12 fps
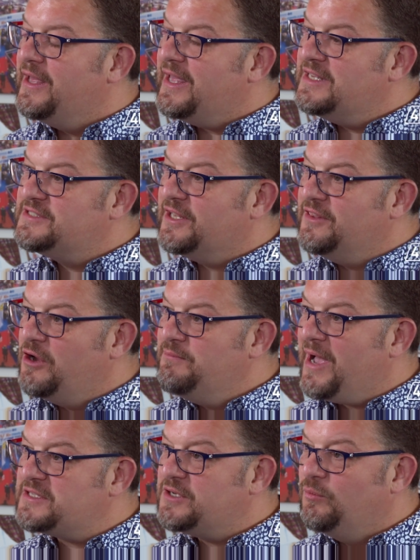is that no
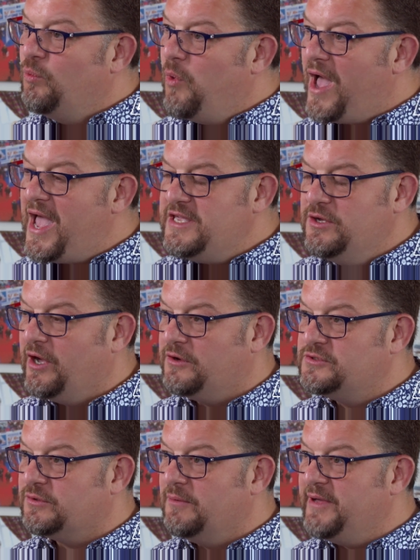matter where you go
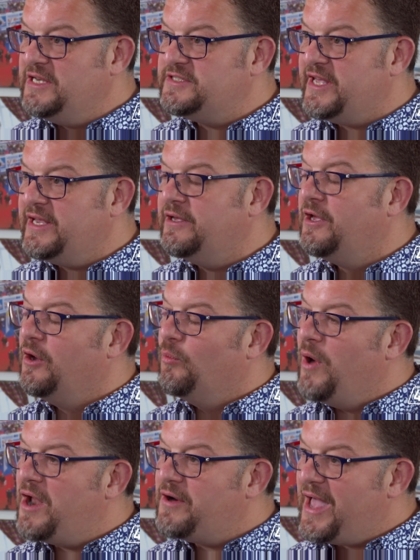to a meeting,
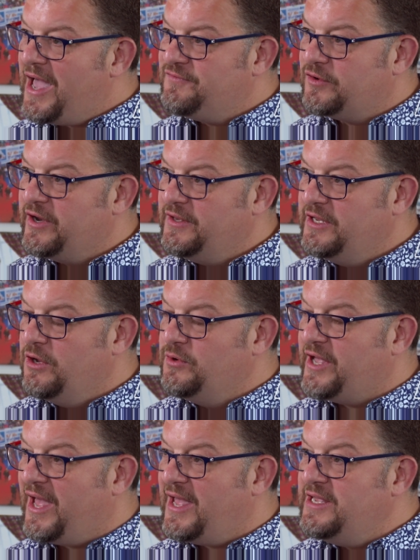wherever in the
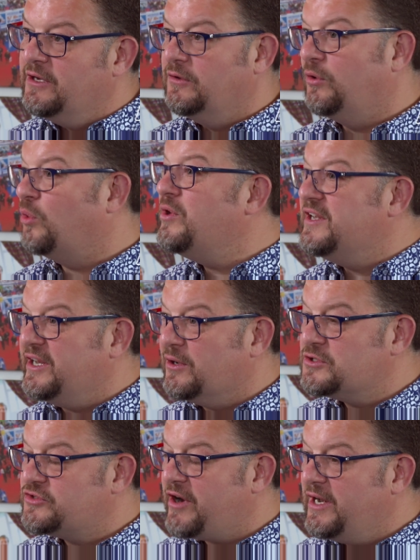UK or indeed
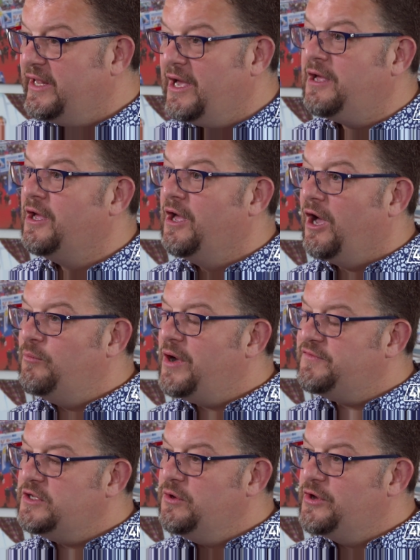Australia, and
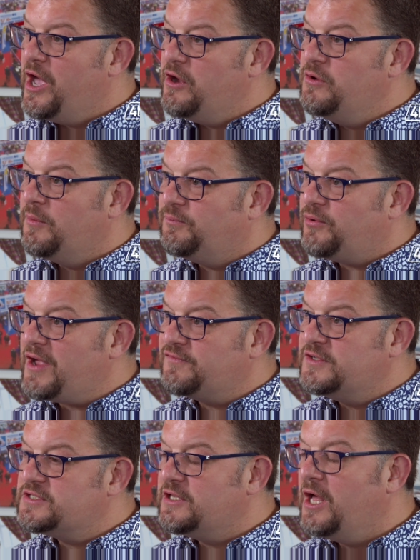whether you go
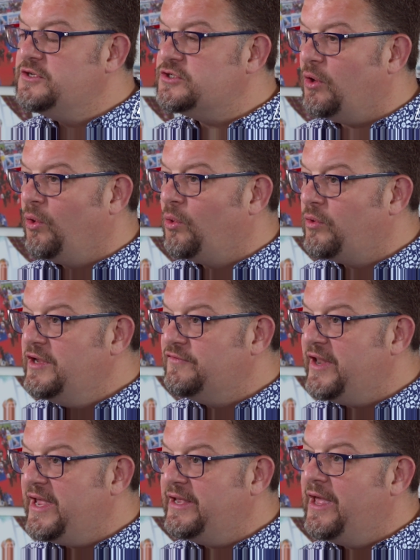breakfast, lunch or
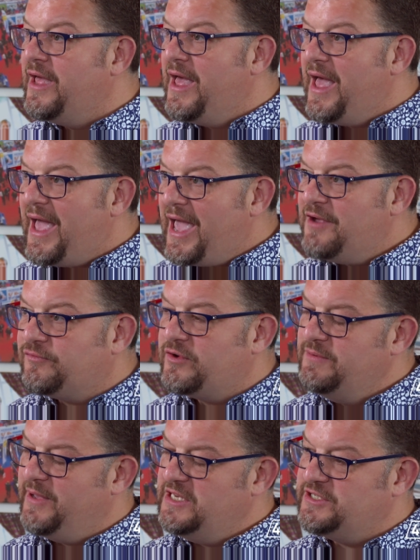evening,
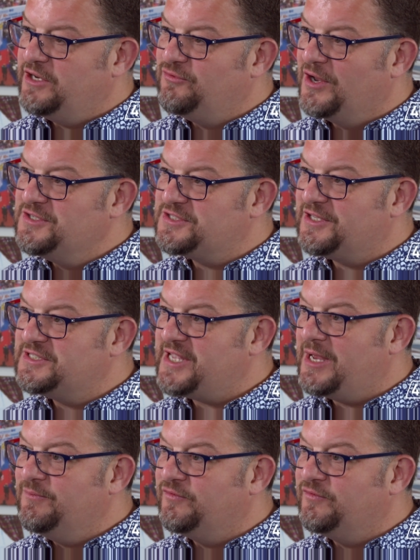every meeting runs to the same